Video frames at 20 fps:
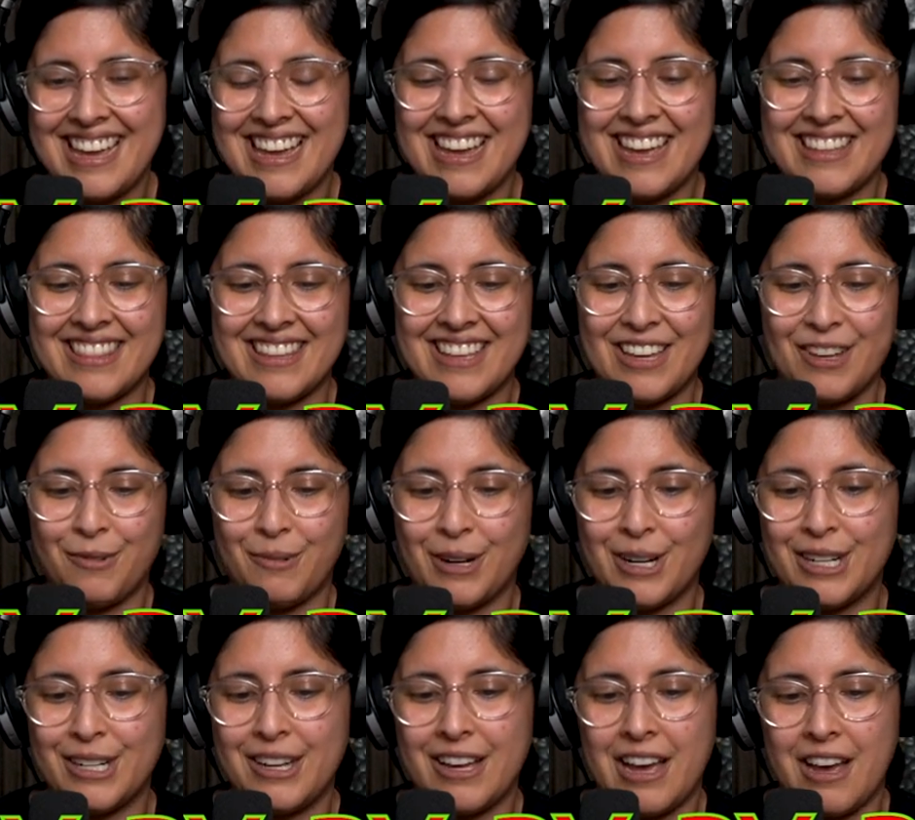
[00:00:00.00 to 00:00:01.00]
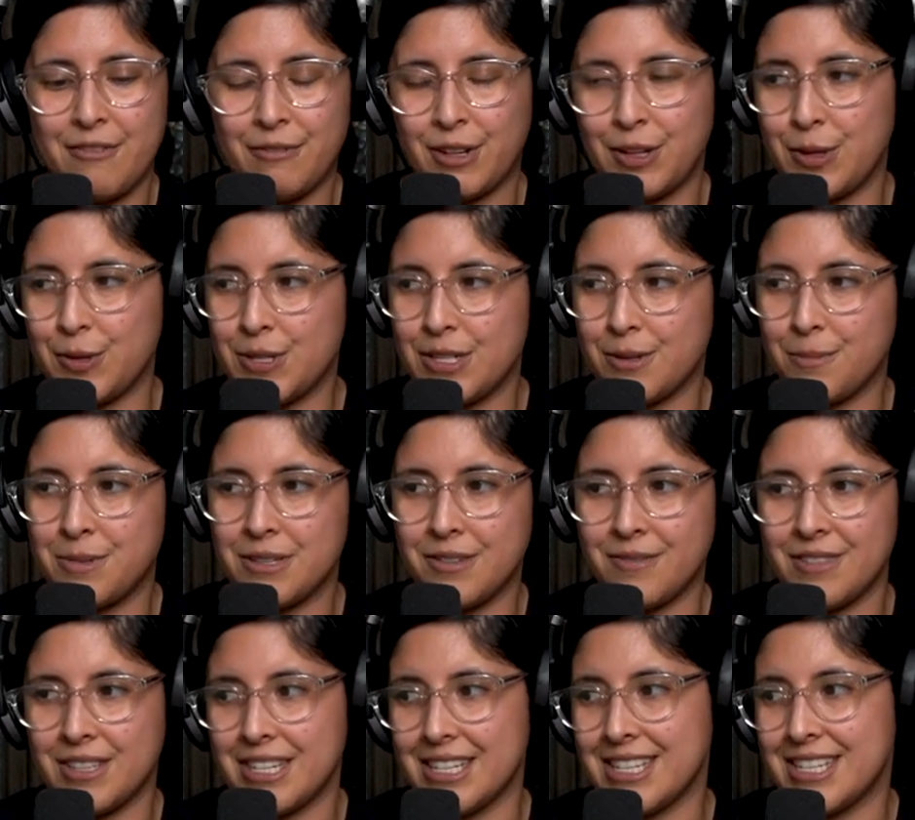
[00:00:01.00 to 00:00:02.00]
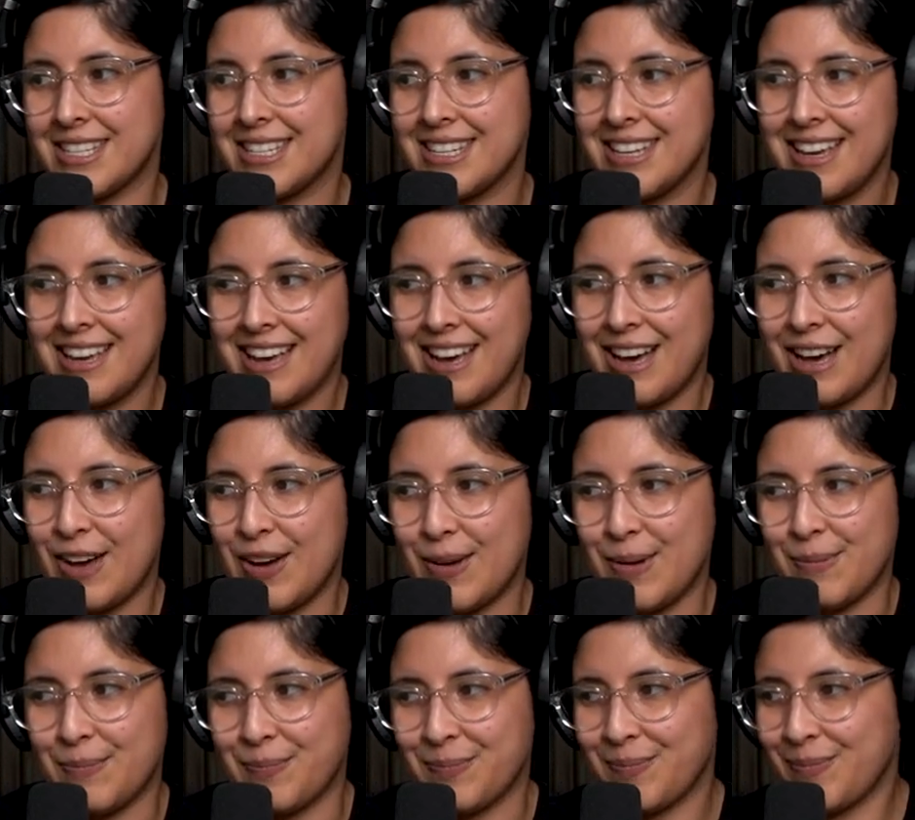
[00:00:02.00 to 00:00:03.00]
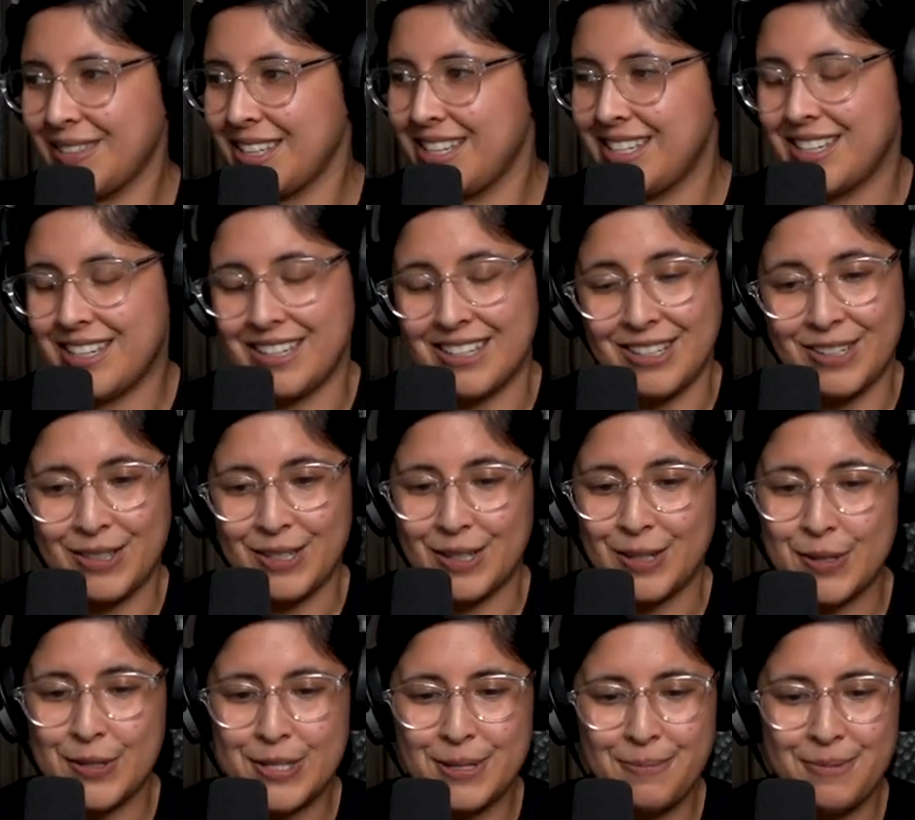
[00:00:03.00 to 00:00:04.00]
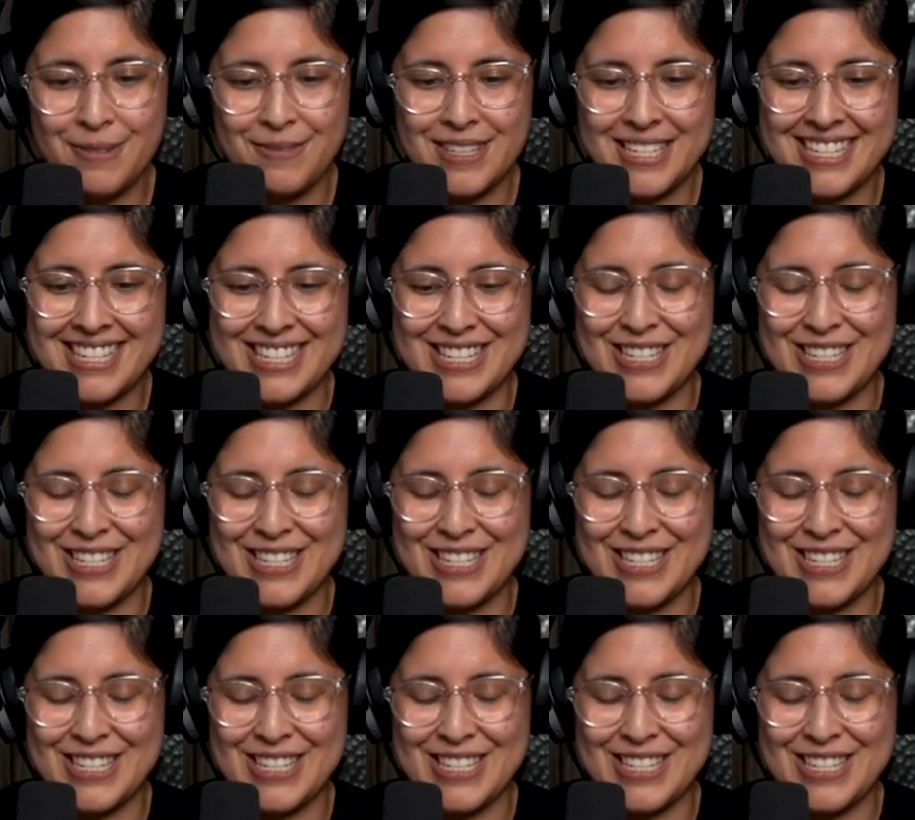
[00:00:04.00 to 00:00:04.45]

And then we're gonna have close ups of this. Um, you know, the close up of this